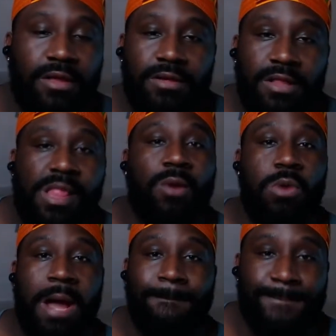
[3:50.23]
Like, when
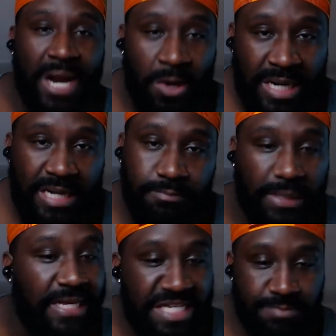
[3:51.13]
I'm buried,
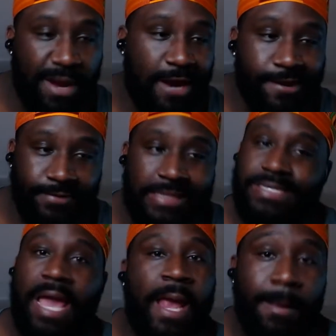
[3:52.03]
please bury this
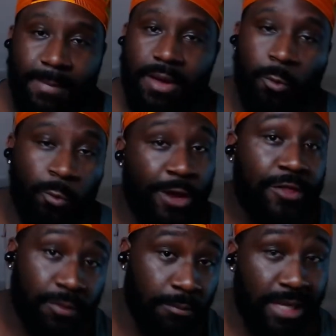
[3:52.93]
game
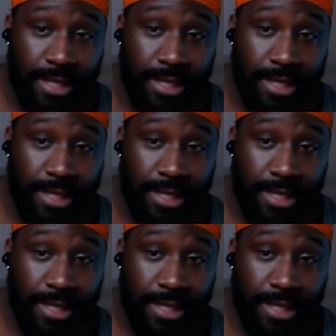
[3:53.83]
with me.